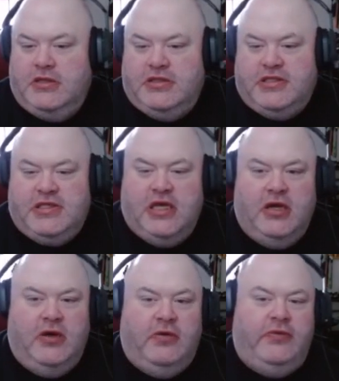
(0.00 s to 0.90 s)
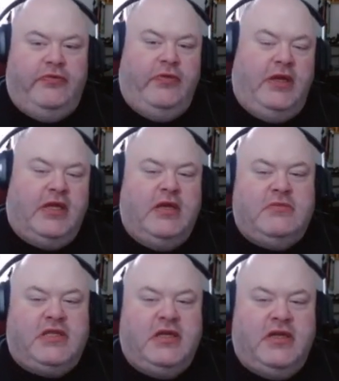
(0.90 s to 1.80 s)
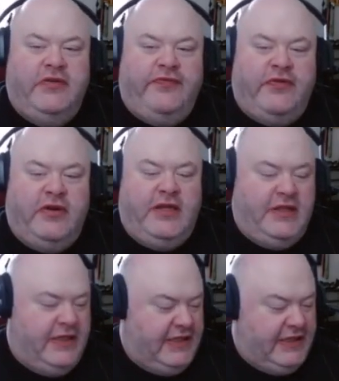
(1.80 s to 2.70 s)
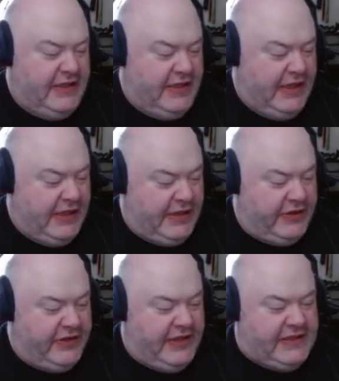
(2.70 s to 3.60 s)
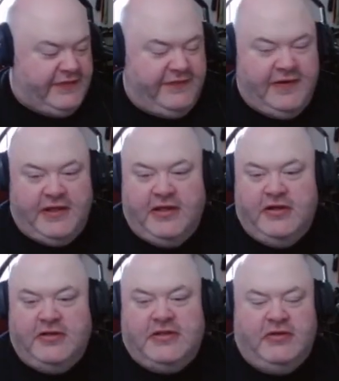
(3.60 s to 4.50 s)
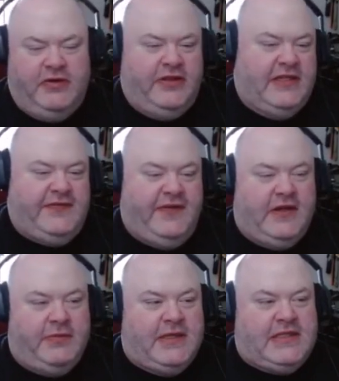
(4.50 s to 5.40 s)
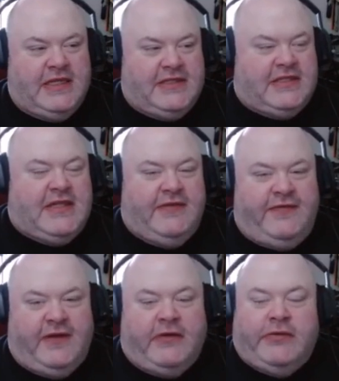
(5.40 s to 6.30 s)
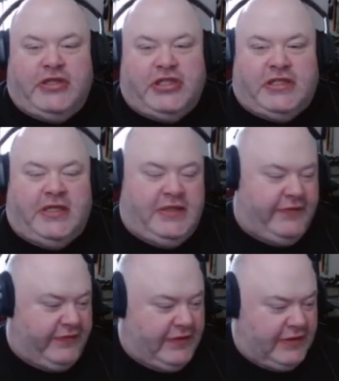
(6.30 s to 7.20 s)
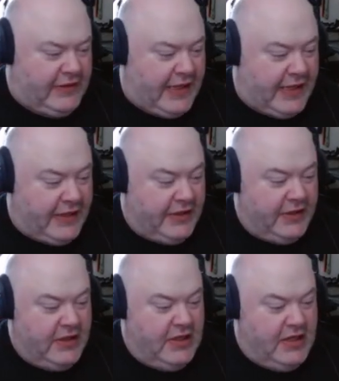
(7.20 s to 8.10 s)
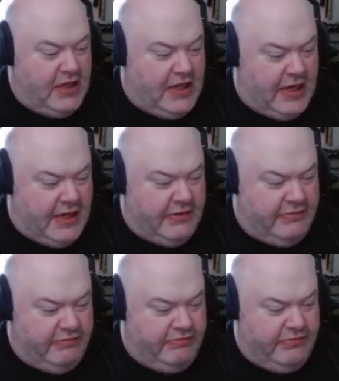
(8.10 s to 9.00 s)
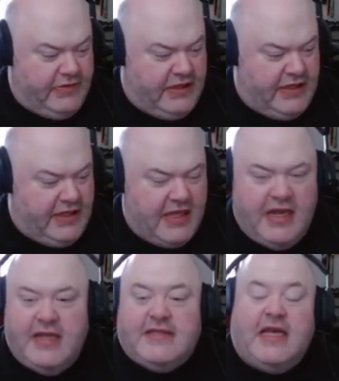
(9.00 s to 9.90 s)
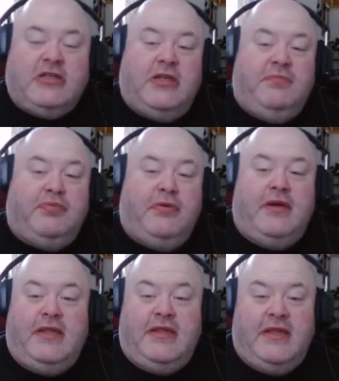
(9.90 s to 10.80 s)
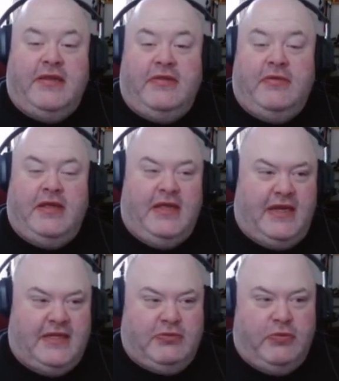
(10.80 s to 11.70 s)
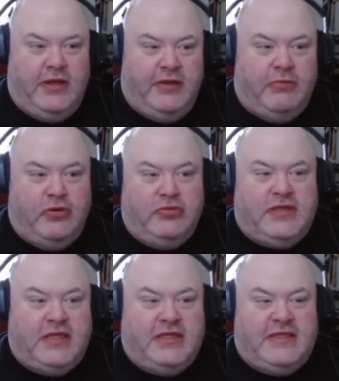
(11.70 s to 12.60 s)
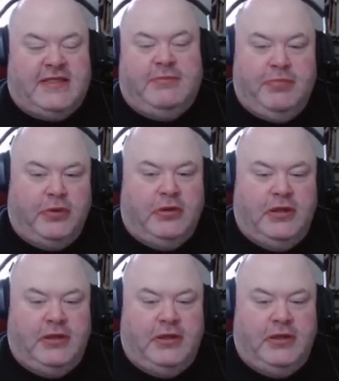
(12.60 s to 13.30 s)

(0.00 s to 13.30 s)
So, when it comes to converting the uh, these figures, or this figure, basically, it's the same figure with just a different head. Uh, it is actually pretty. Uh, the, it is one of the most simple